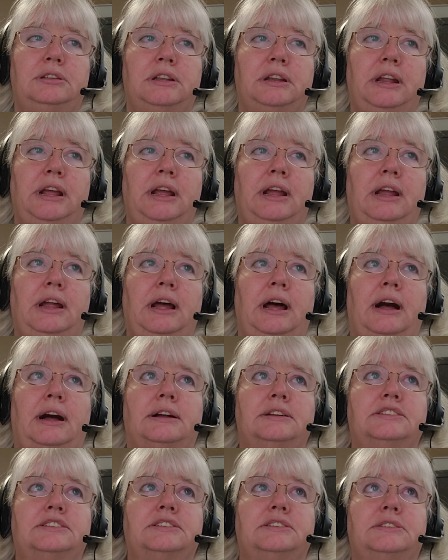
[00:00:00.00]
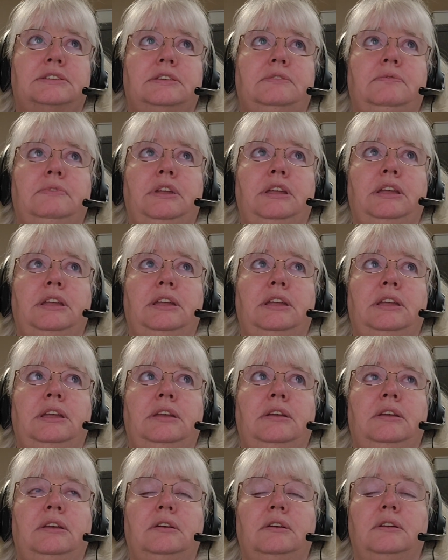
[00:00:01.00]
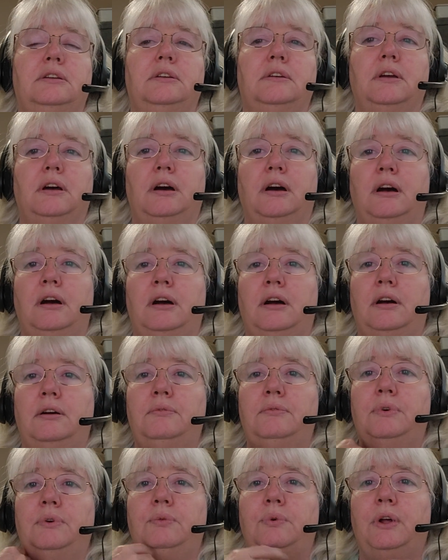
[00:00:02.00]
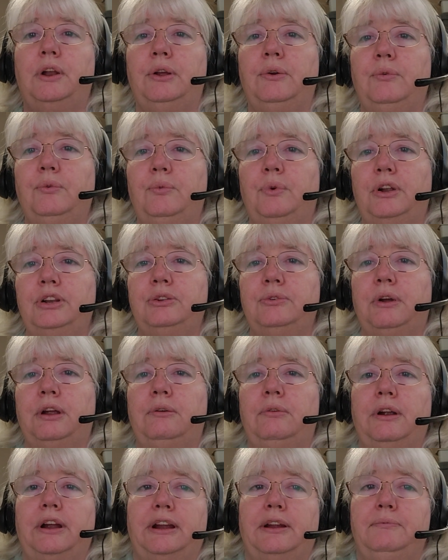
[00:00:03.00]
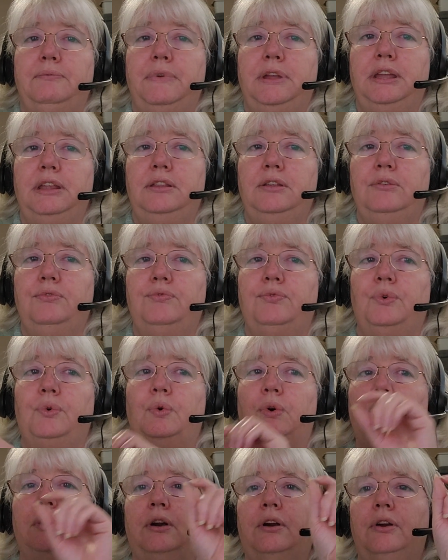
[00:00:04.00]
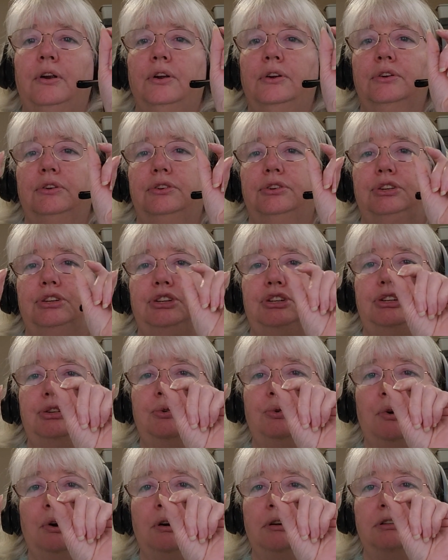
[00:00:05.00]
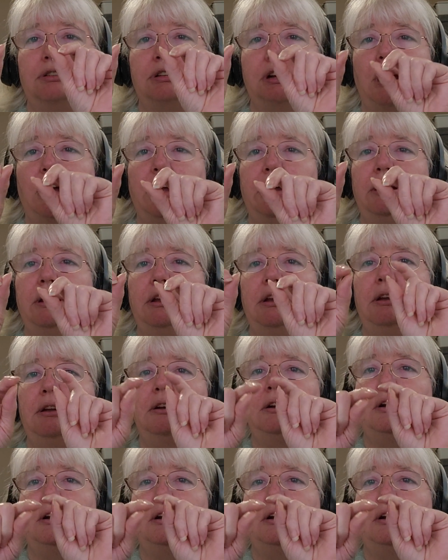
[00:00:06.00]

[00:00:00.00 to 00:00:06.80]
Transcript: today asked me, what do I recommend for short, tiny